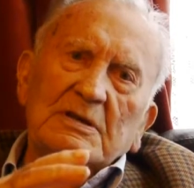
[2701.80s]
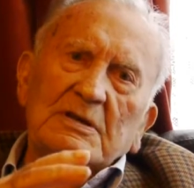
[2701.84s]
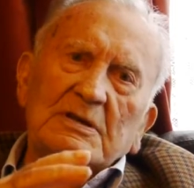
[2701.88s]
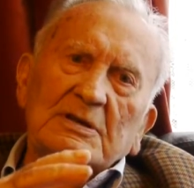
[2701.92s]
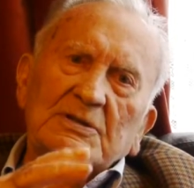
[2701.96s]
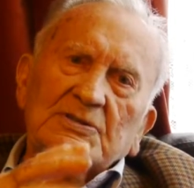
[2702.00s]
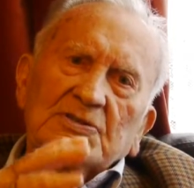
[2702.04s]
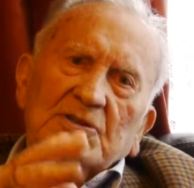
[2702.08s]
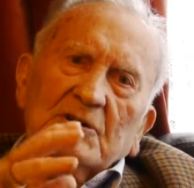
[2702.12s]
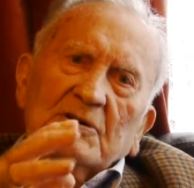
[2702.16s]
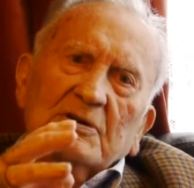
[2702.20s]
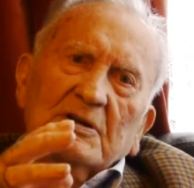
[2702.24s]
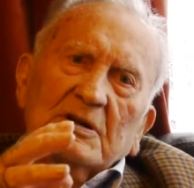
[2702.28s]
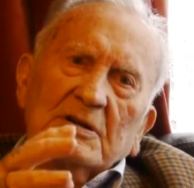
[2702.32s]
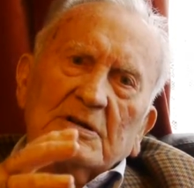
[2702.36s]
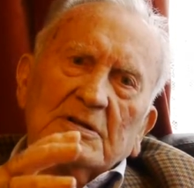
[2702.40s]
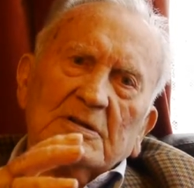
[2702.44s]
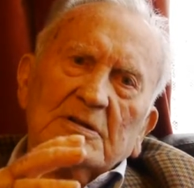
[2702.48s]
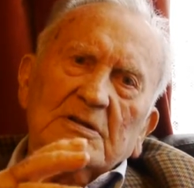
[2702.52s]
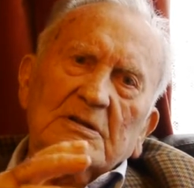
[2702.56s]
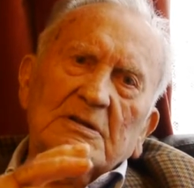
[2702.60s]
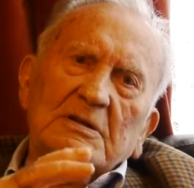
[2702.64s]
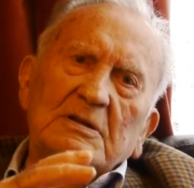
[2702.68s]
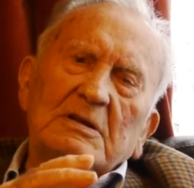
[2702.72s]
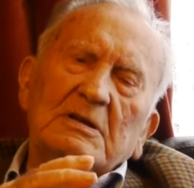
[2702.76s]
at all
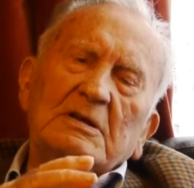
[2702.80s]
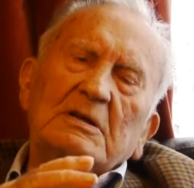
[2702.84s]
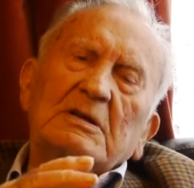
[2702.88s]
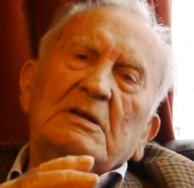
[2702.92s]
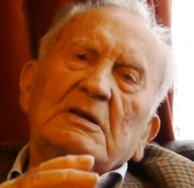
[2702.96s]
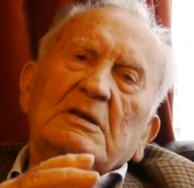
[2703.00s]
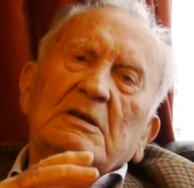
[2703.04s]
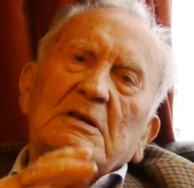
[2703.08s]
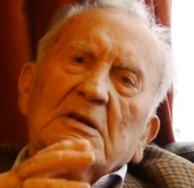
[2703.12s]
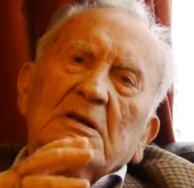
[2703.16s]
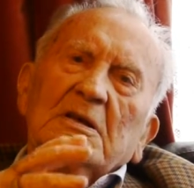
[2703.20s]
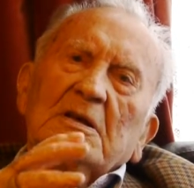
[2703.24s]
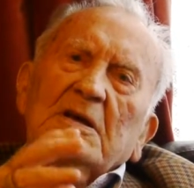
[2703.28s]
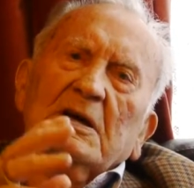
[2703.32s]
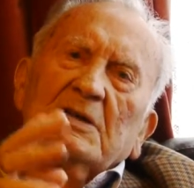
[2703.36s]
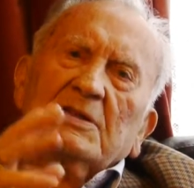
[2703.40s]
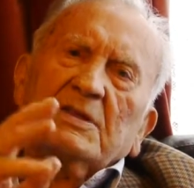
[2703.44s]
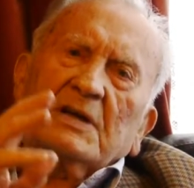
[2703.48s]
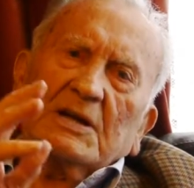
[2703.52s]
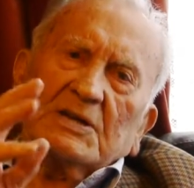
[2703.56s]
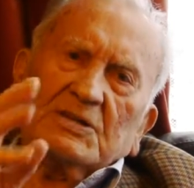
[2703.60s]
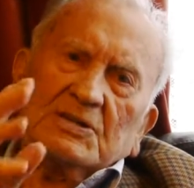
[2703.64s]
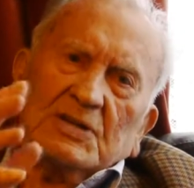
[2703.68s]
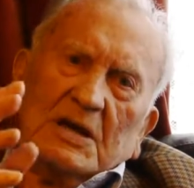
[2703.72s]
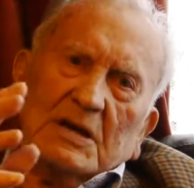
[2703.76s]
at
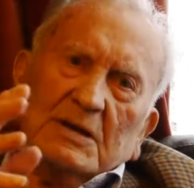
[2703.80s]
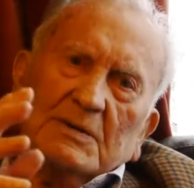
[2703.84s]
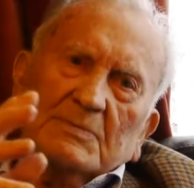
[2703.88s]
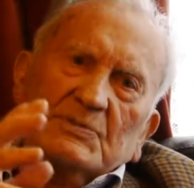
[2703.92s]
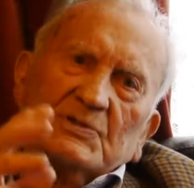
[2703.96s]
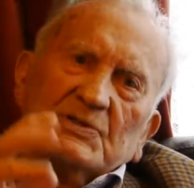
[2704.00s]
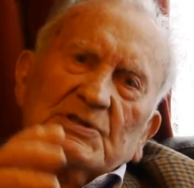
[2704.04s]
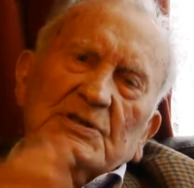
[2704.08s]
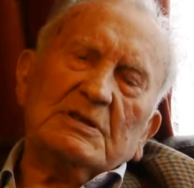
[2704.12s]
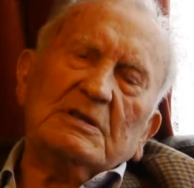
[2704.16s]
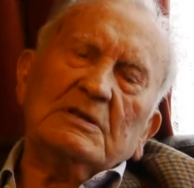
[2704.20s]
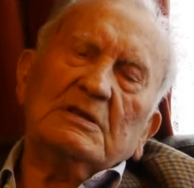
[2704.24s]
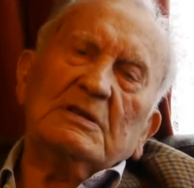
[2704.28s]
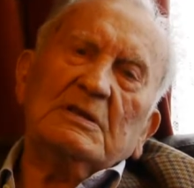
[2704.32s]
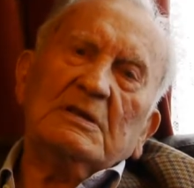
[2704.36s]
that times.